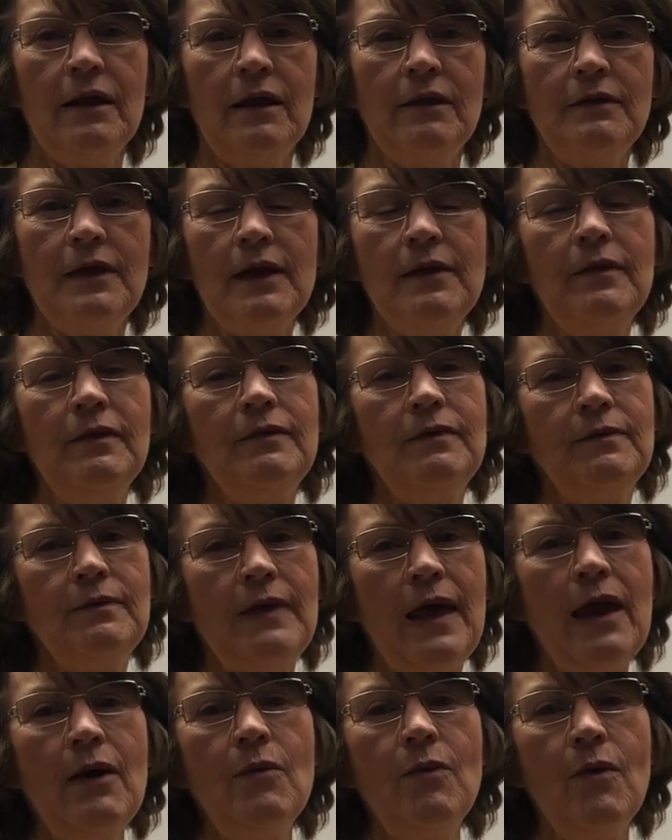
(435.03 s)
then
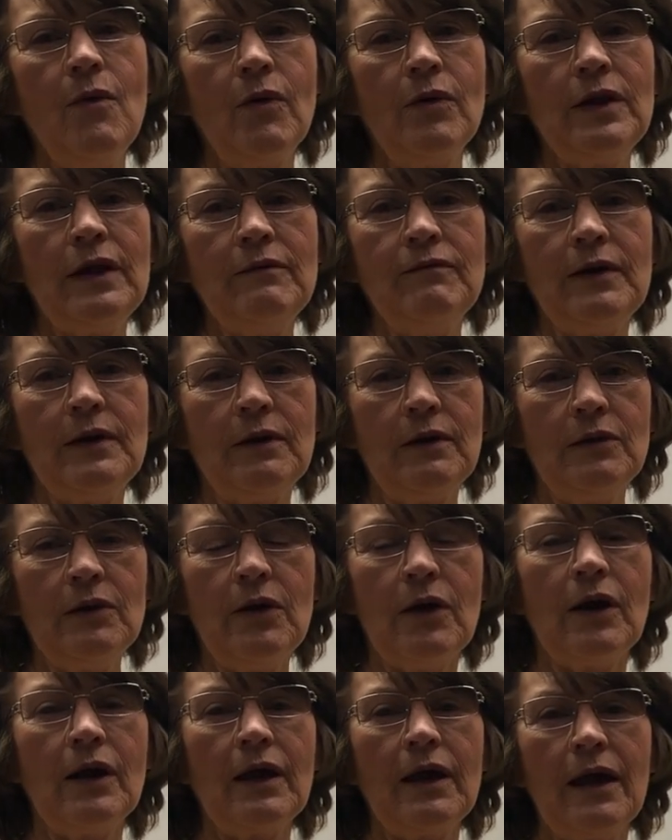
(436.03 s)
they won't even
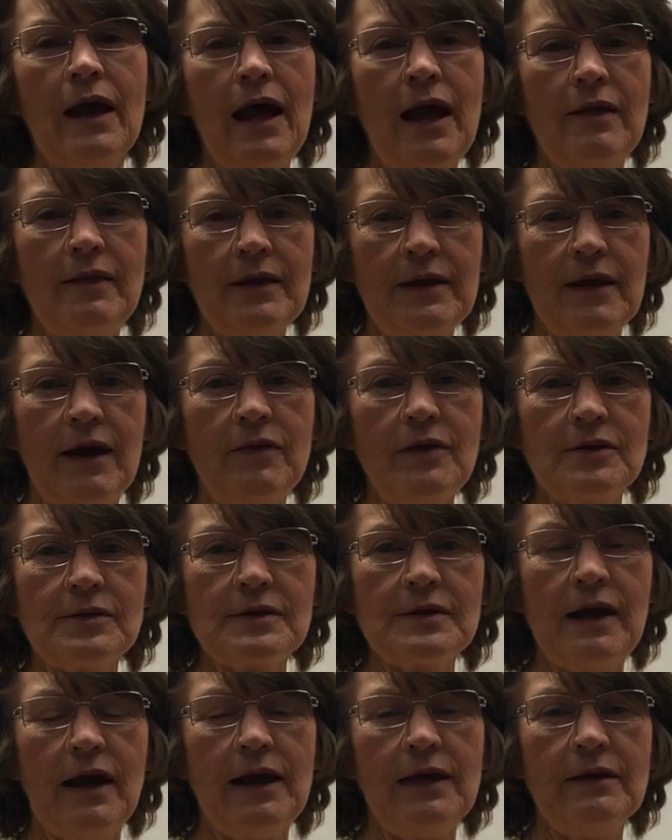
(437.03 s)
look at the other
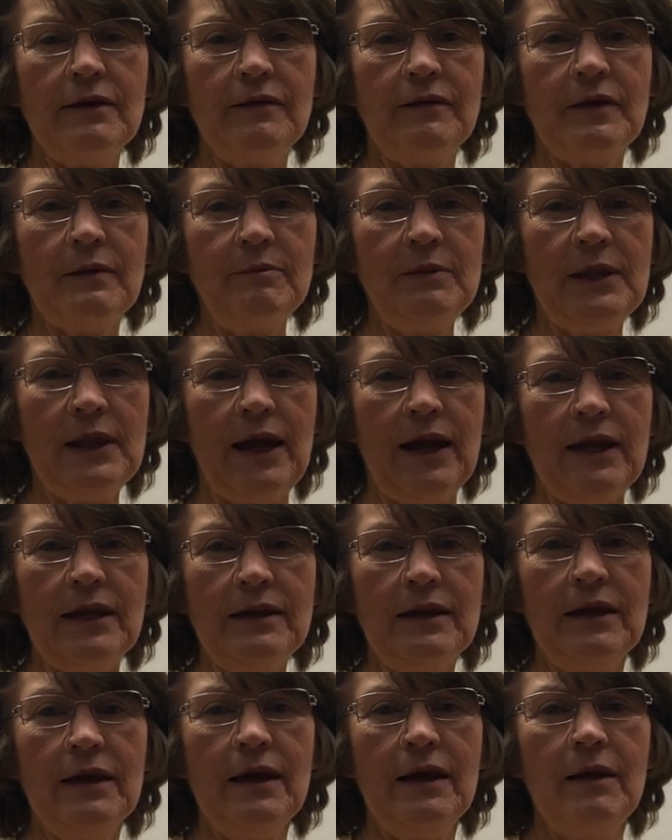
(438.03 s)
side of the plate
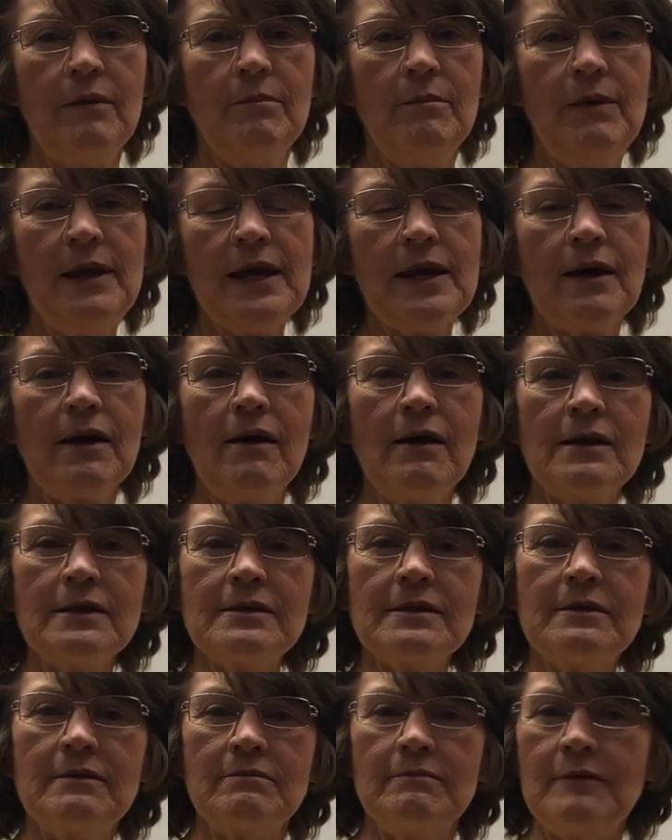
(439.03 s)

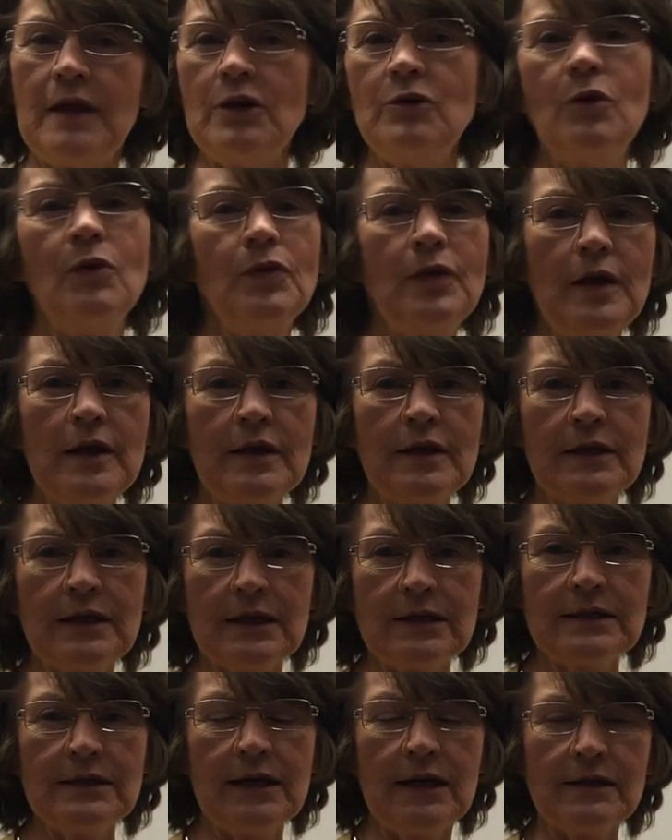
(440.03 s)
because they don't think it
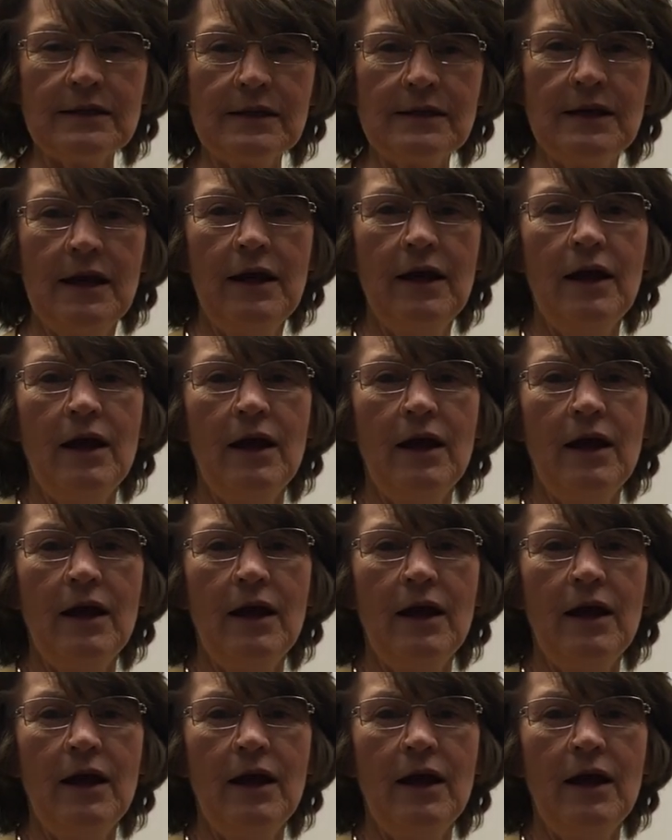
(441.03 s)
exists.